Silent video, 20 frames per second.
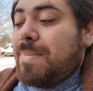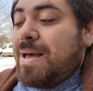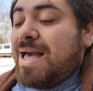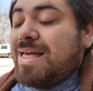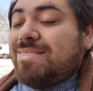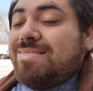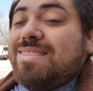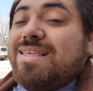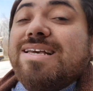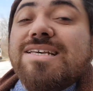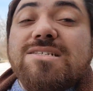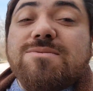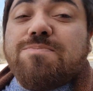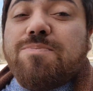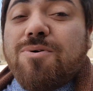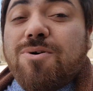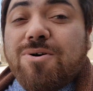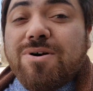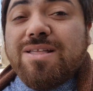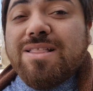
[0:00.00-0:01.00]
At this
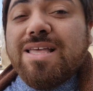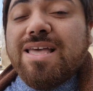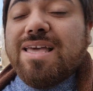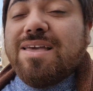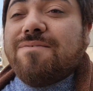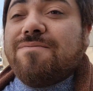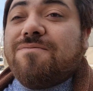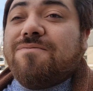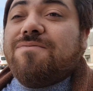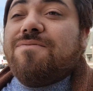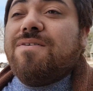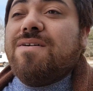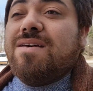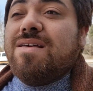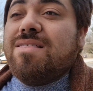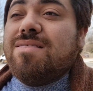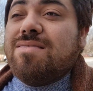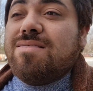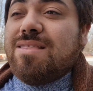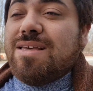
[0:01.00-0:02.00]
point, if
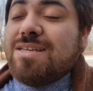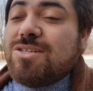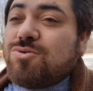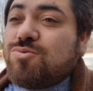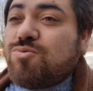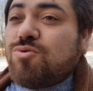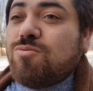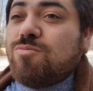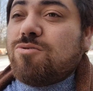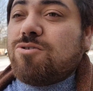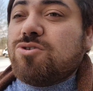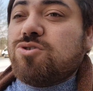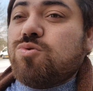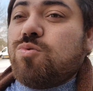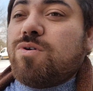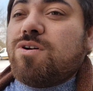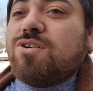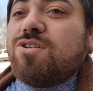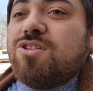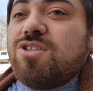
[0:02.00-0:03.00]
these rumors
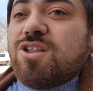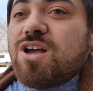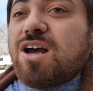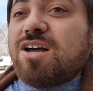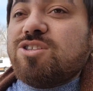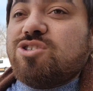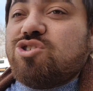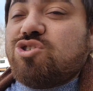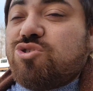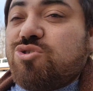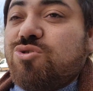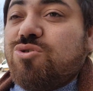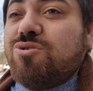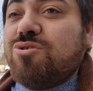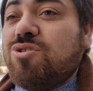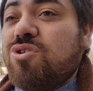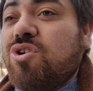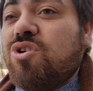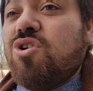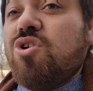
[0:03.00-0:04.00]
were not
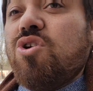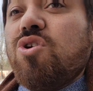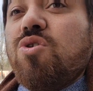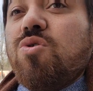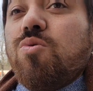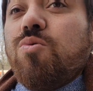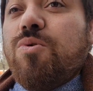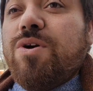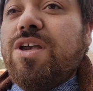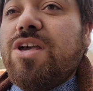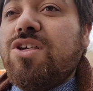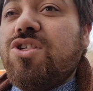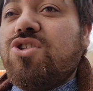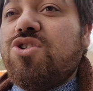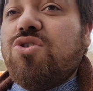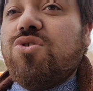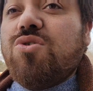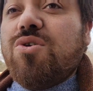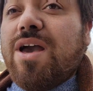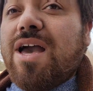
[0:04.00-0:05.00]
true, we
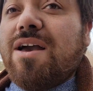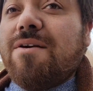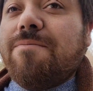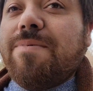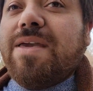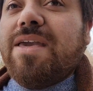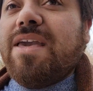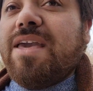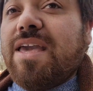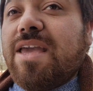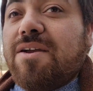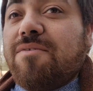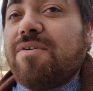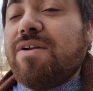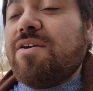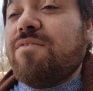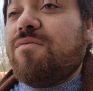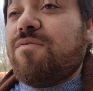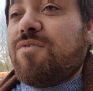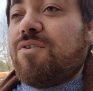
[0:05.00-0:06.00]
should have been
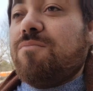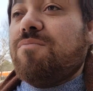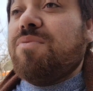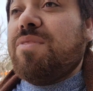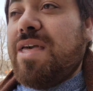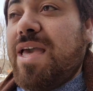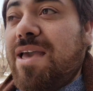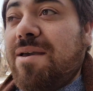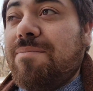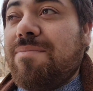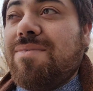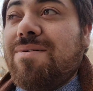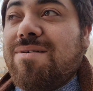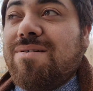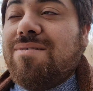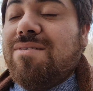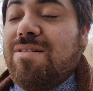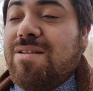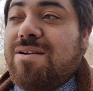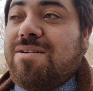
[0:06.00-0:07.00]
hearing from them
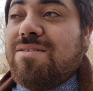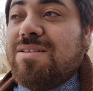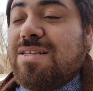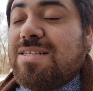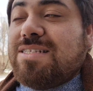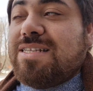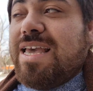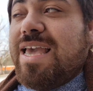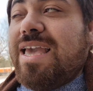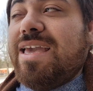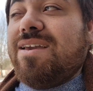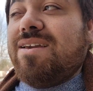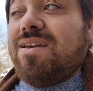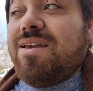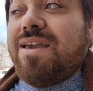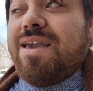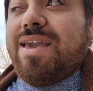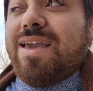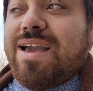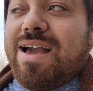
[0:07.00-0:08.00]
literally saying,
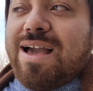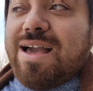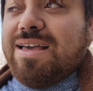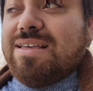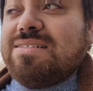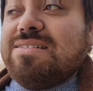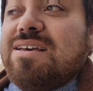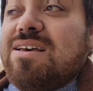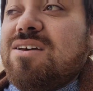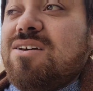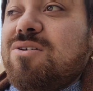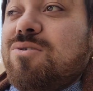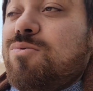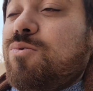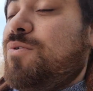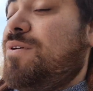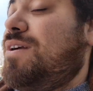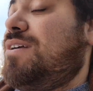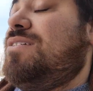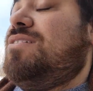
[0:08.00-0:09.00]
hey guys,
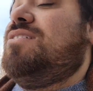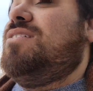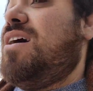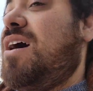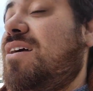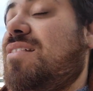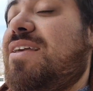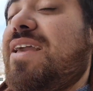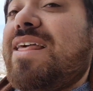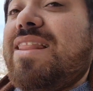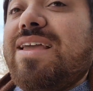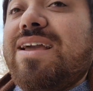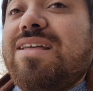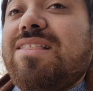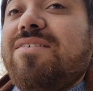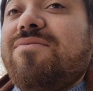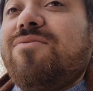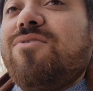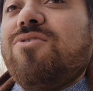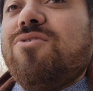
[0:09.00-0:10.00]
we are not getting a
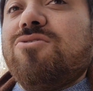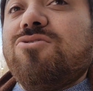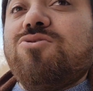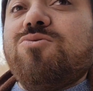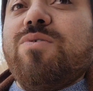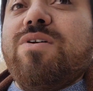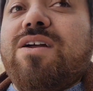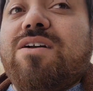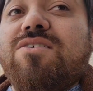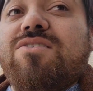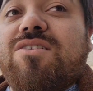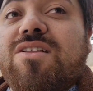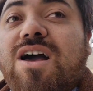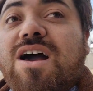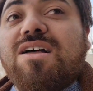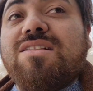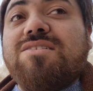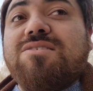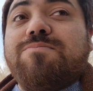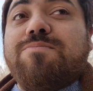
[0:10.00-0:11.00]
divorce. We are
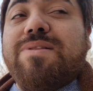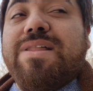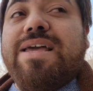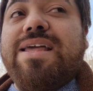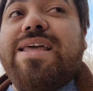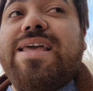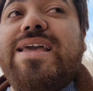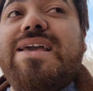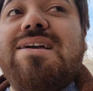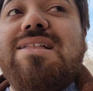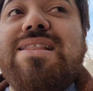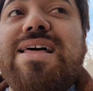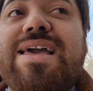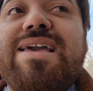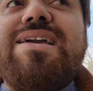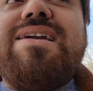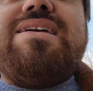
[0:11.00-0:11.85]
not splitting. Like,